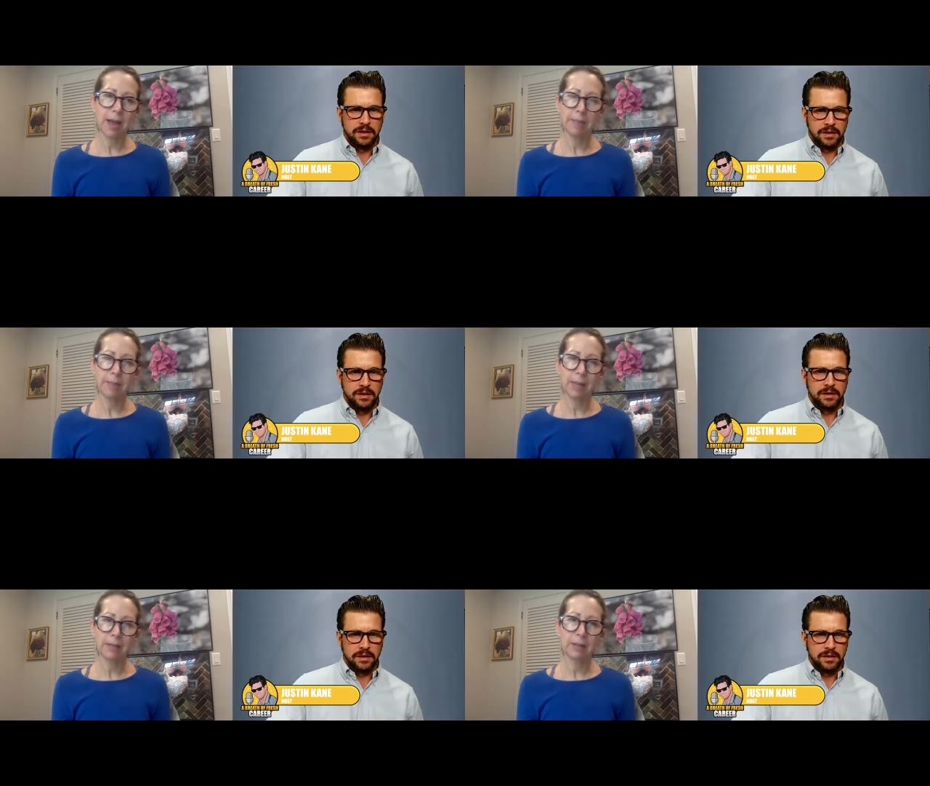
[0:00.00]

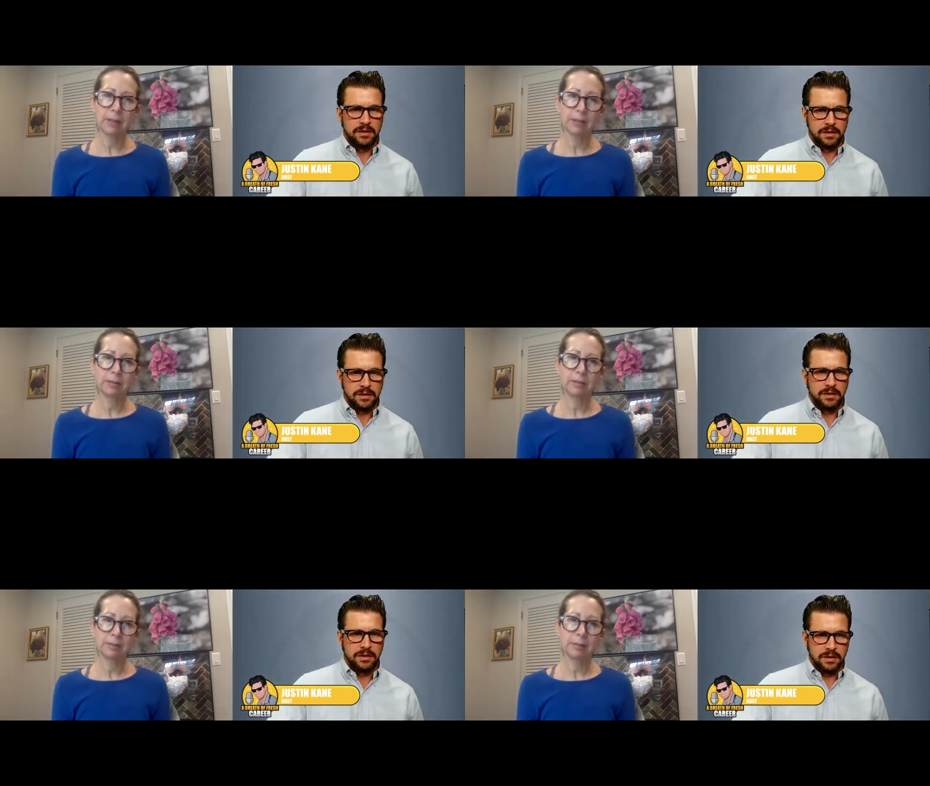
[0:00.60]
Speaker 1: maven.
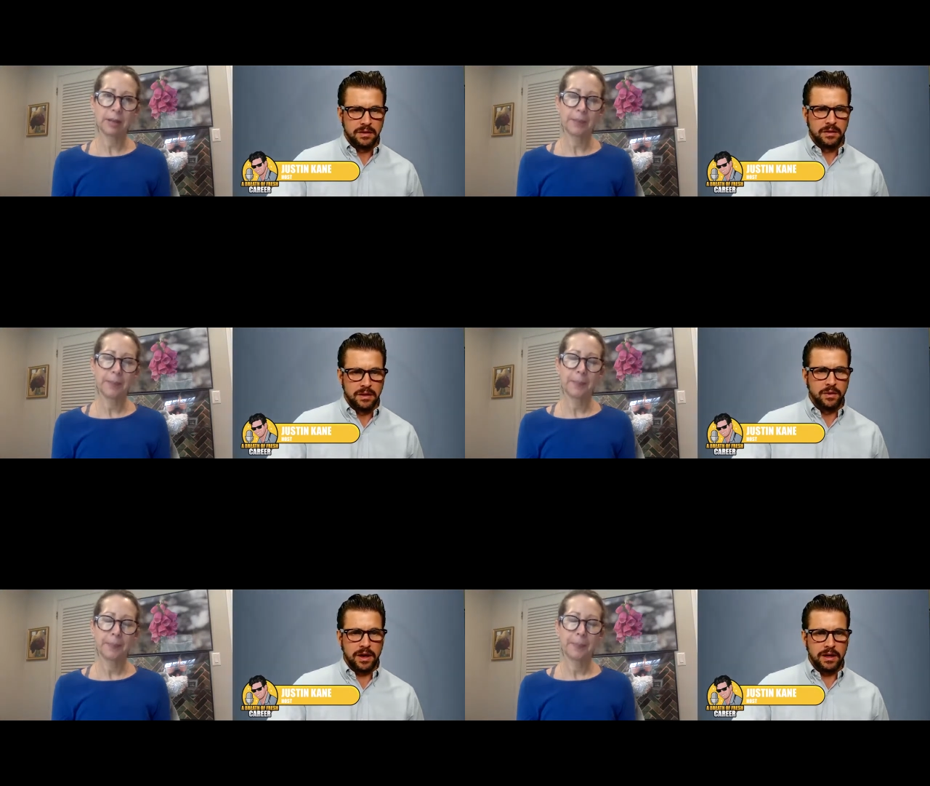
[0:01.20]
Yeah.
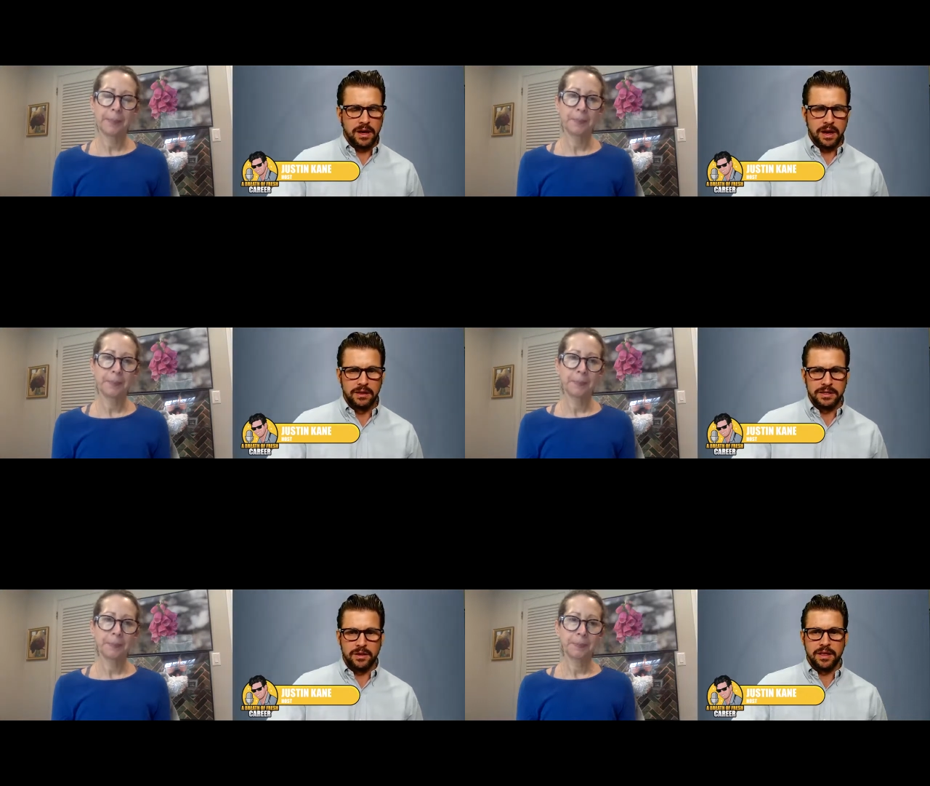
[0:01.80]
Speaker 2: Okay. I'll
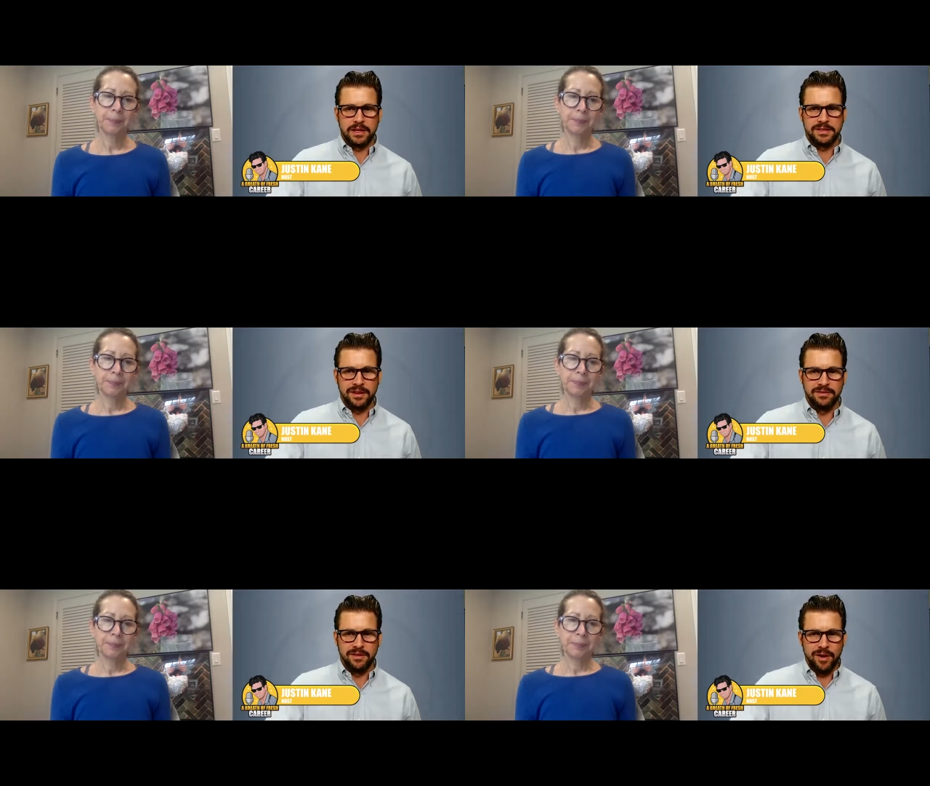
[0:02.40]
list all that
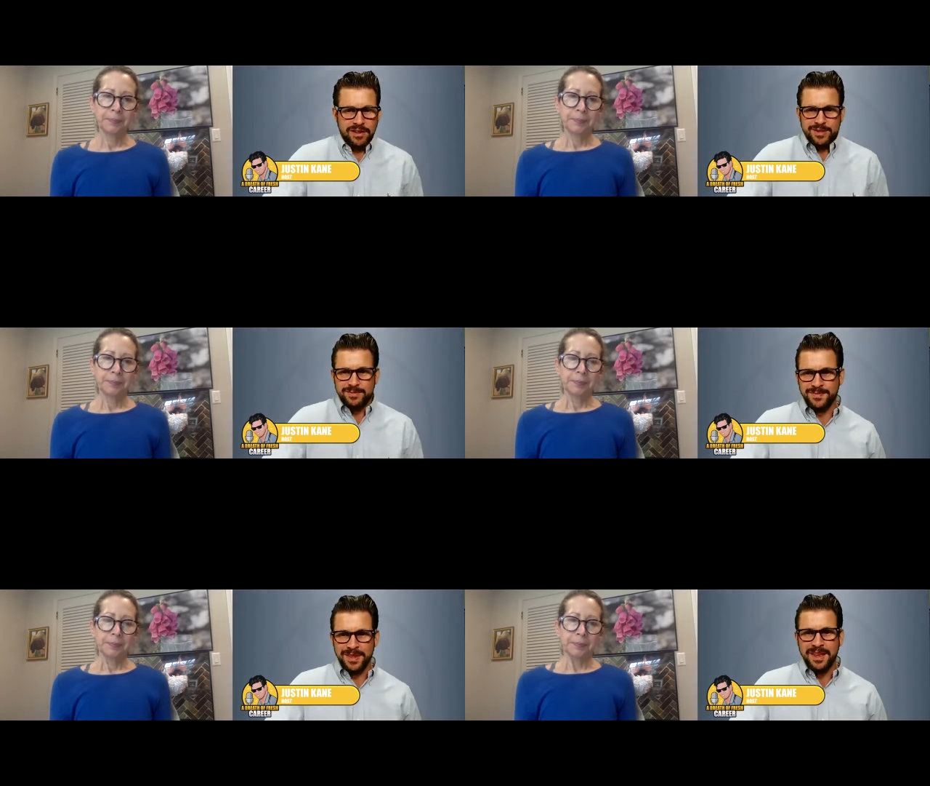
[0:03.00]
stuff. Awesome.
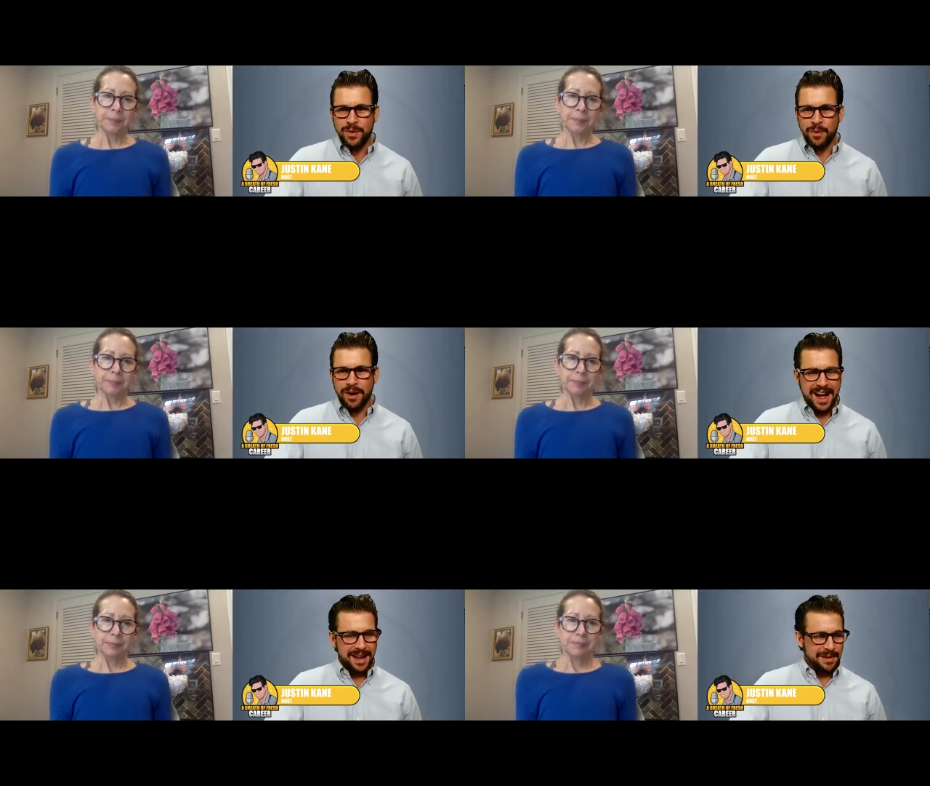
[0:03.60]
Well,
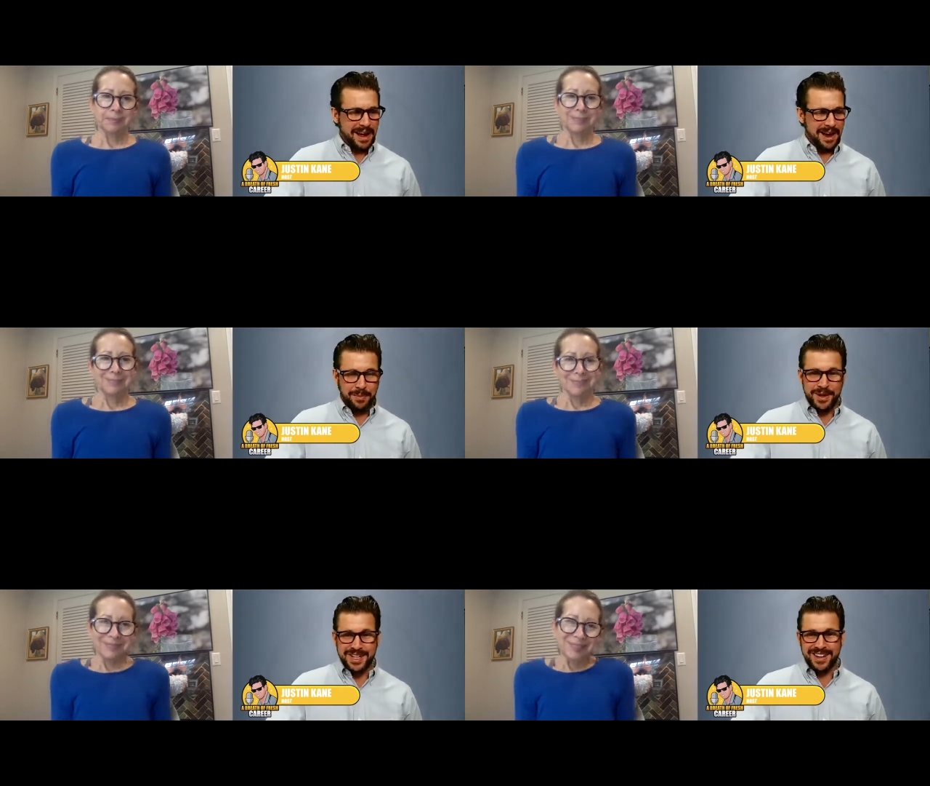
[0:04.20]
I, I
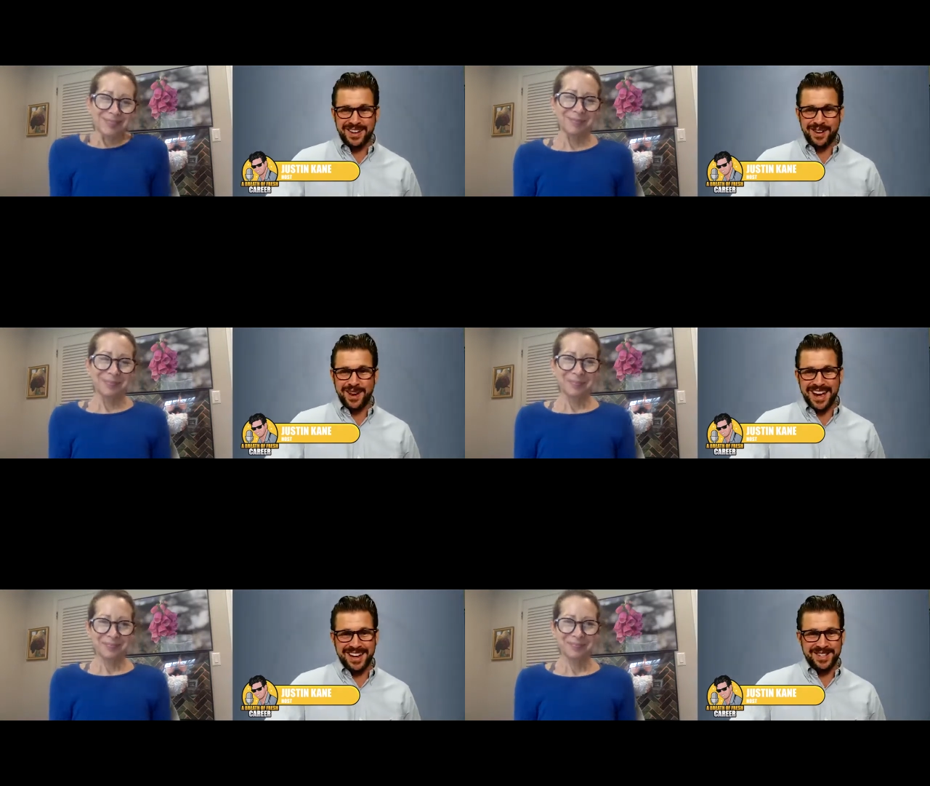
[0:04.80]
appreciate you coming
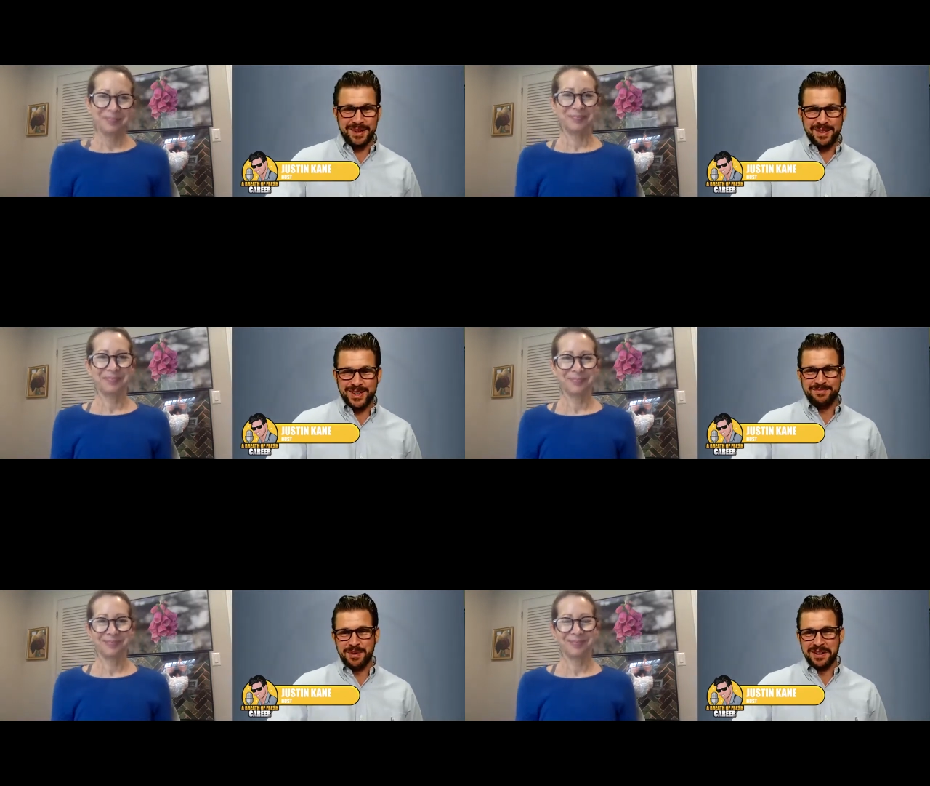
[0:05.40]
on. It's, I've been
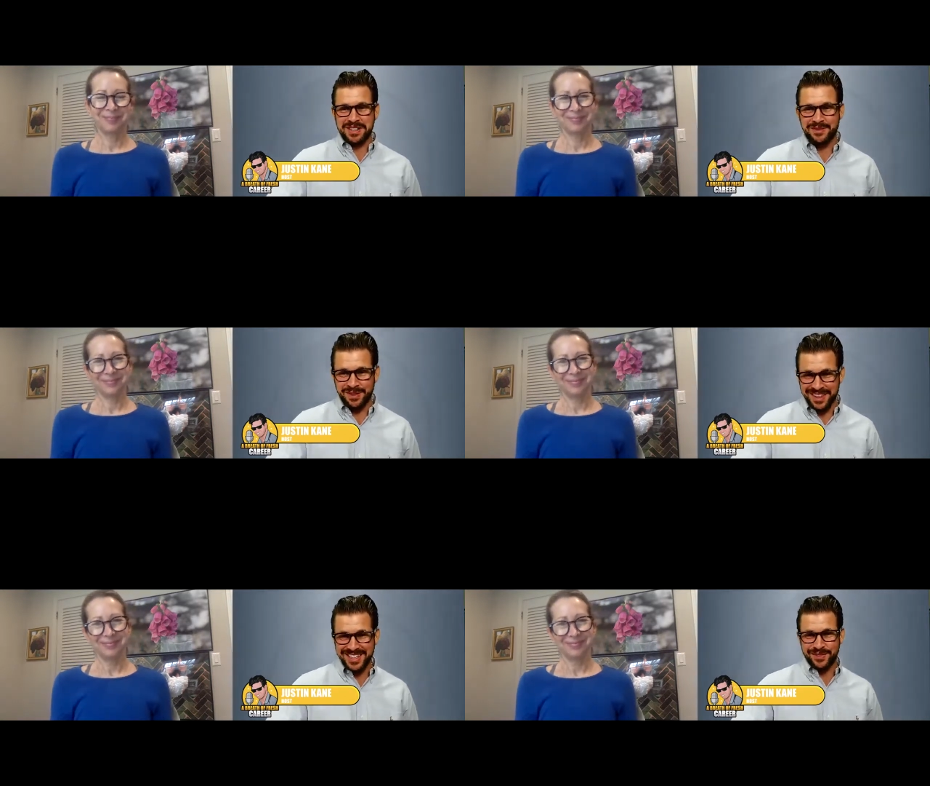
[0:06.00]
pushing
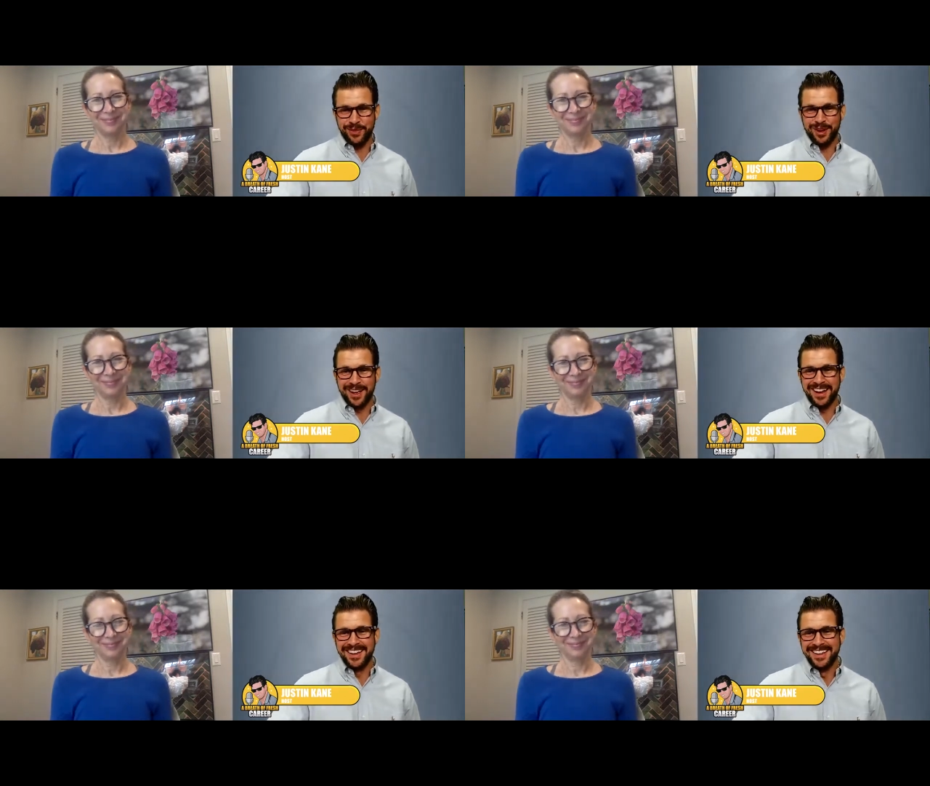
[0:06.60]
for this for you.